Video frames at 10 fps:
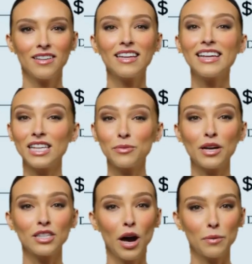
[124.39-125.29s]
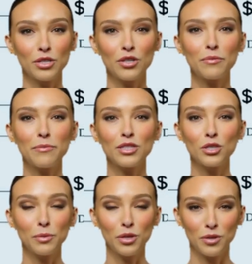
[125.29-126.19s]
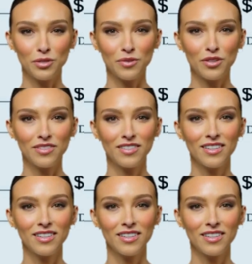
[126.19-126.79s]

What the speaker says: The next part is optional, but super useful.